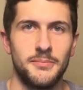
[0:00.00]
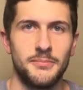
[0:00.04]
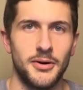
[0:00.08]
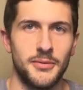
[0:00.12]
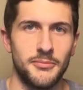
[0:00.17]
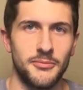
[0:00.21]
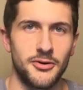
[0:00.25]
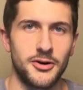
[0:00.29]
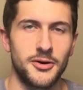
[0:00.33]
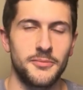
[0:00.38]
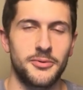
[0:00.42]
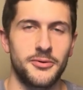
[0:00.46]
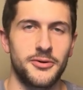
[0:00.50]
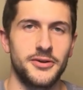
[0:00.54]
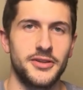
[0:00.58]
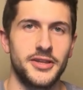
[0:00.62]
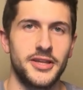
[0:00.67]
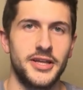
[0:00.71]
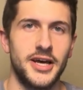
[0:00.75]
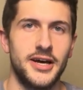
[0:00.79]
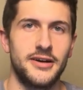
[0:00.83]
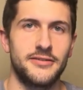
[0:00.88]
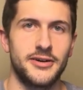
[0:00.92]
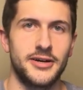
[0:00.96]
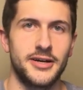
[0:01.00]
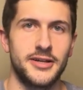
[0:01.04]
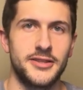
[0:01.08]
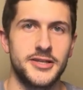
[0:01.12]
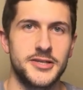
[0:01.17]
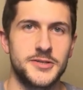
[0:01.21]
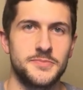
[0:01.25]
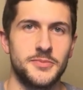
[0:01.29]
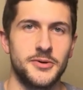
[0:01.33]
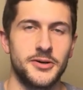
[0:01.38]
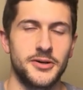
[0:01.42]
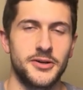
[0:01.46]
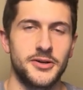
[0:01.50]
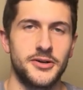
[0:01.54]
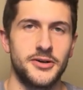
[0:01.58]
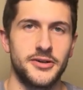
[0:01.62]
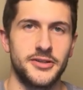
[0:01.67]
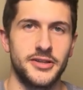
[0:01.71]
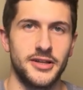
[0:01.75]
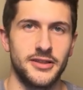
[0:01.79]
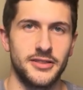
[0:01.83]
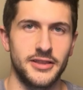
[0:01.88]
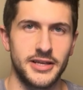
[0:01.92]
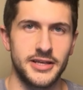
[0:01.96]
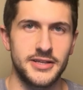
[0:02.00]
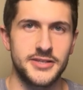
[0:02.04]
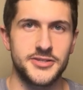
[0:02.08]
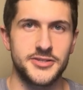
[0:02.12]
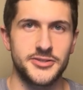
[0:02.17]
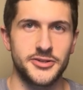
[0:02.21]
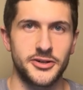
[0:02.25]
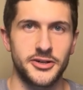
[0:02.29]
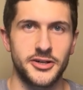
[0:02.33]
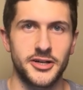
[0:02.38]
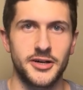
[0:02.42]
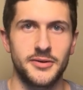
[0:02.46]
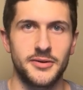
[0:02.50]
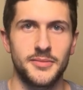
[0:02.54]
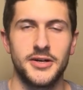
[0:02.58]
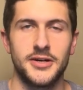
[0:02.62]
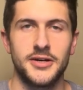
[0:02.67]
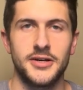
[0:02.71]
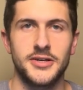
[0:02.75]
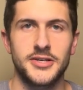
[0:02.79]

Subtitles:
But more importantly, I read this book called The Lean Startup